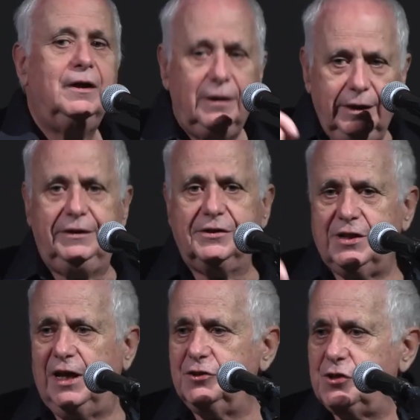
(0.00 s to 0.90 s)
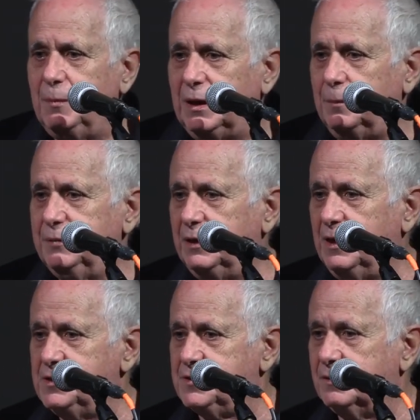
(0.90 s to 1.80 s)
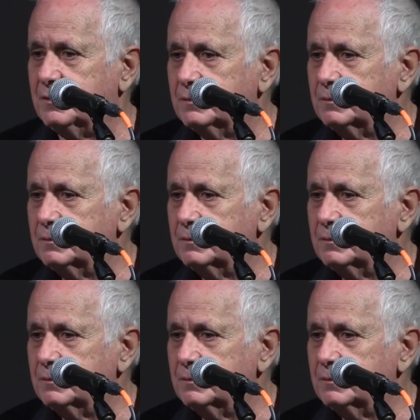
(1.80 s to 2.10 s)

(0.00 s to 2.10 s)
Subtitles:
leaders like Jamal Abdel Nasser